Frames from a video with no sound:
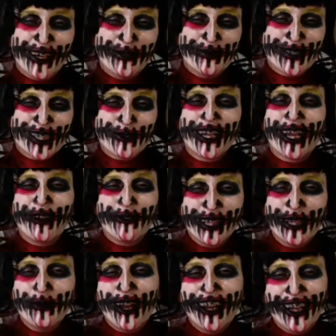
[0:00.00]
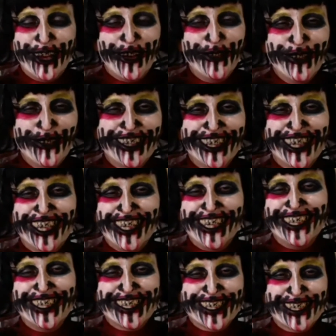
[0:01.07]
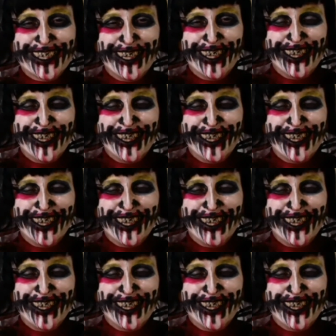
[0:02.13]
So what I really want to know is